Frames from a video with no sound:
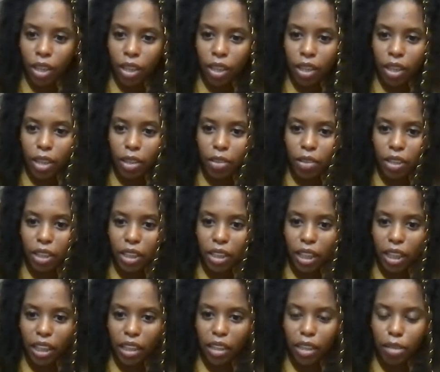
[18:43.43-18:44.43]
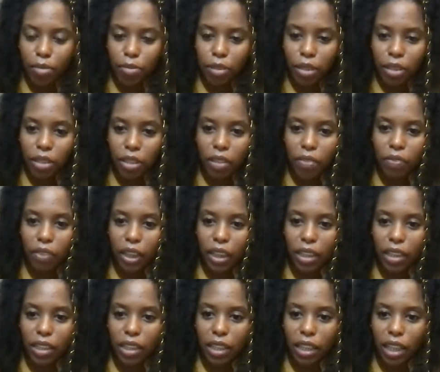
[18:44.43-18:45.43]
You were either handed a picture or
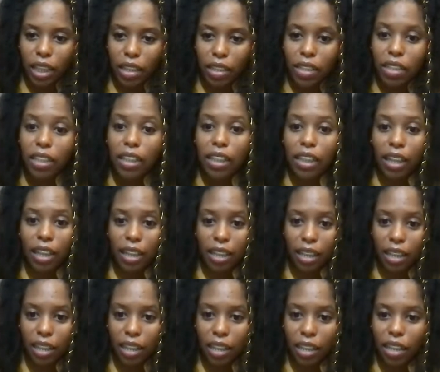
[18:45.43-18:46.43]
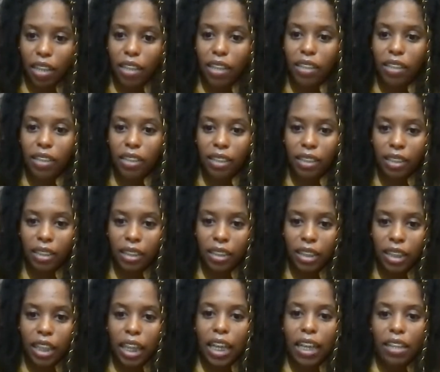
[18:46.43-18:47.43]
invited to the house. Uh huh.
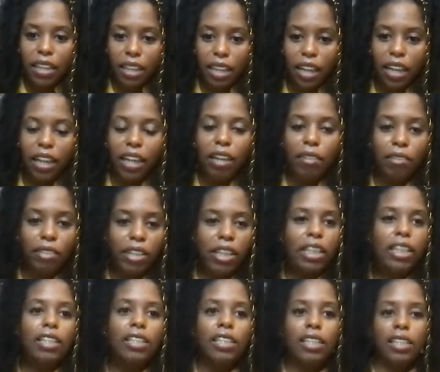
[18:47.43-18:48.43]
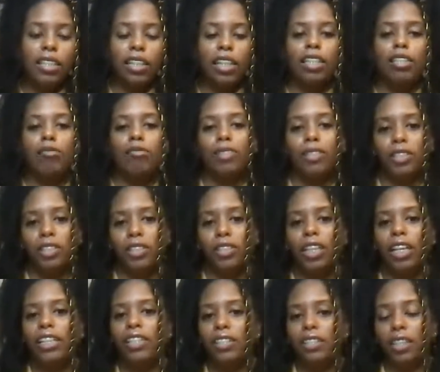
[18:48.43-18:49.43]
Yeah, everything is accessible to
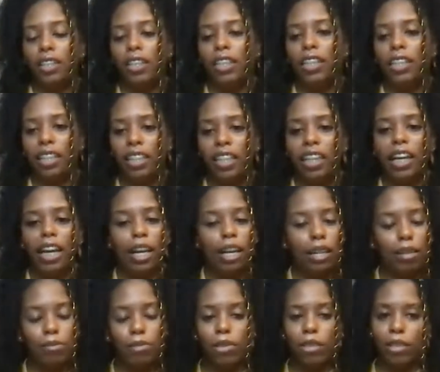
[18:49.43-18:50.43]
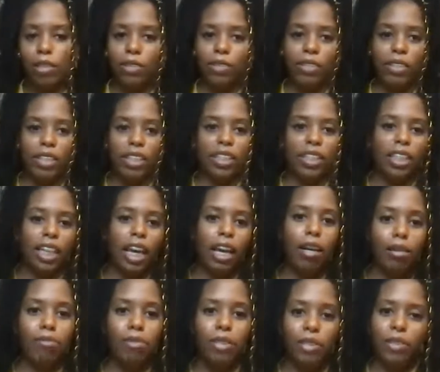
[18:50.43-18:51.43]
strangers on the internet. Absolutely.
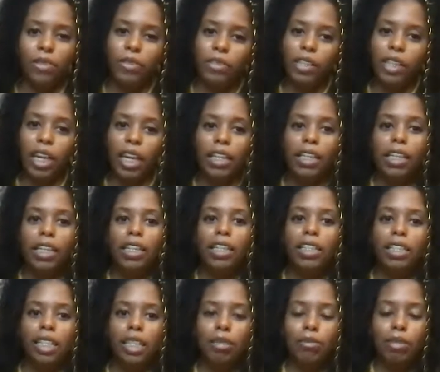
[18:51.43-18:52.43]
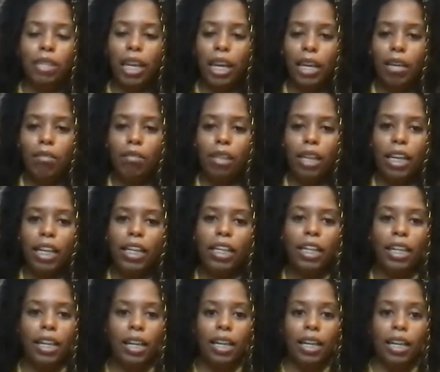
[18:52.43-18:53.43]
Absolutely. And then it just became like,
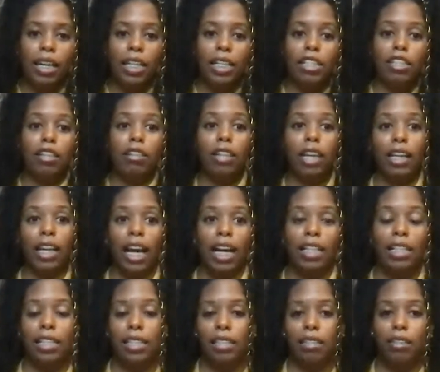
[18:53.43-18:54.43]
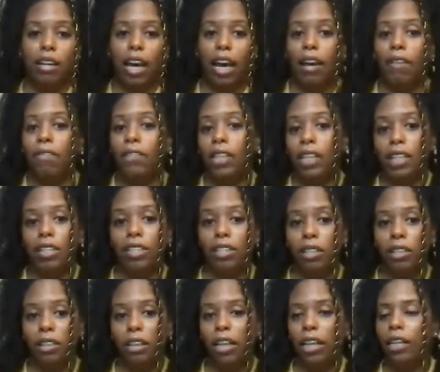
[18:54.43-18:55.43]
so like I still have an
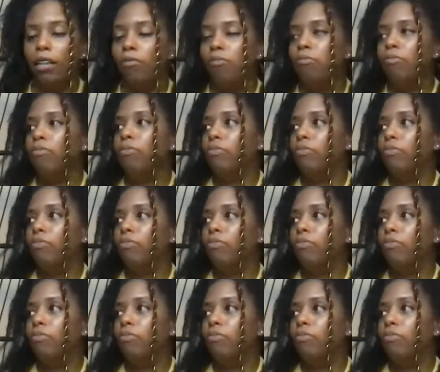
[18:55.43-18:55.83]
Instagram.